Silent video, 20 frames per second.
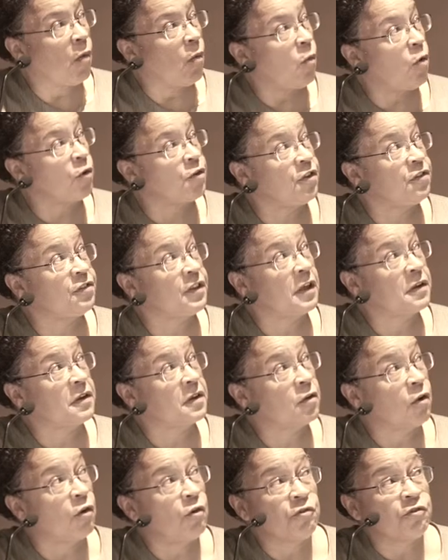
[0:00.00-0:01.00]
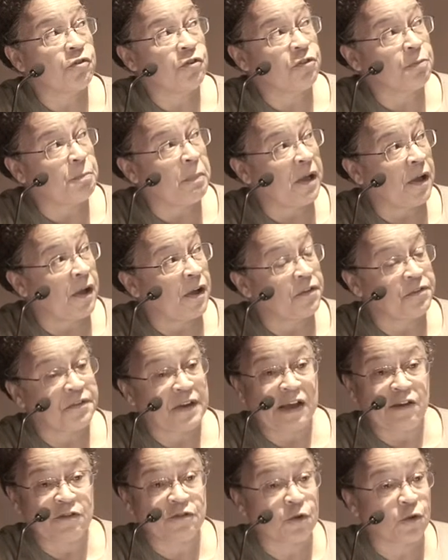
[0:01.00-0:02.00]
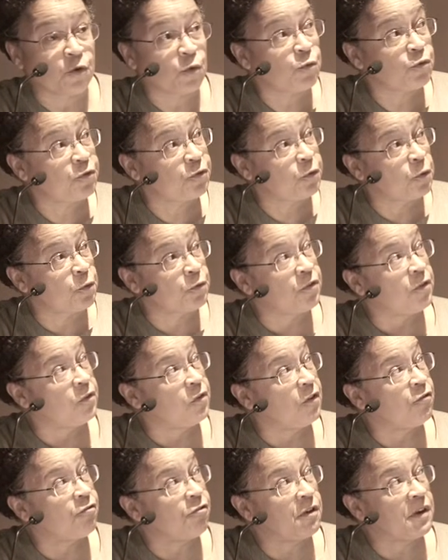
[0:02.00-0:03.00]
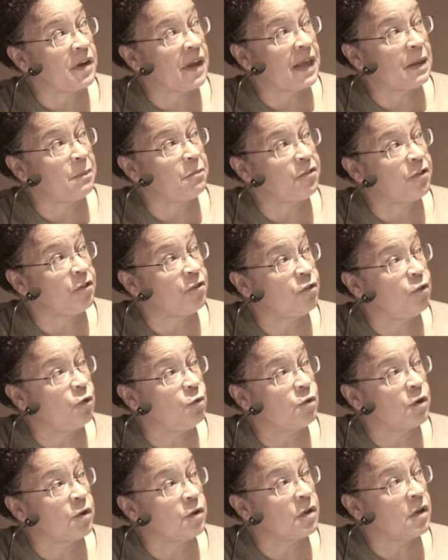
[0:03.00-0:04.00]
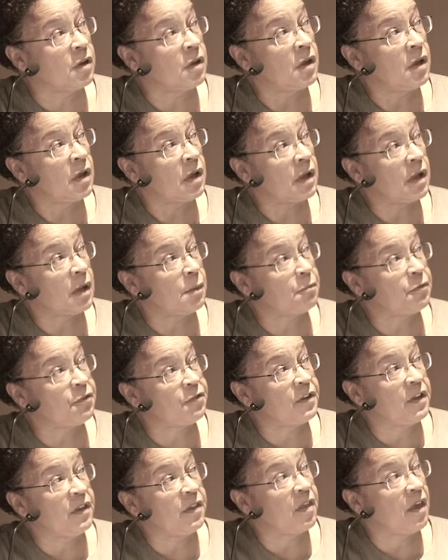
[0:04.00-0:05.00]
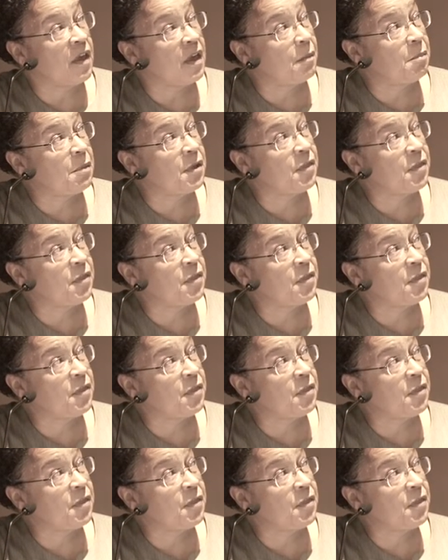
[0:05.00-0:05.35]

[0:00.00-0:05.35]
What is unconscious bias? Now, it's got all sorts of different names, as you can um, see there,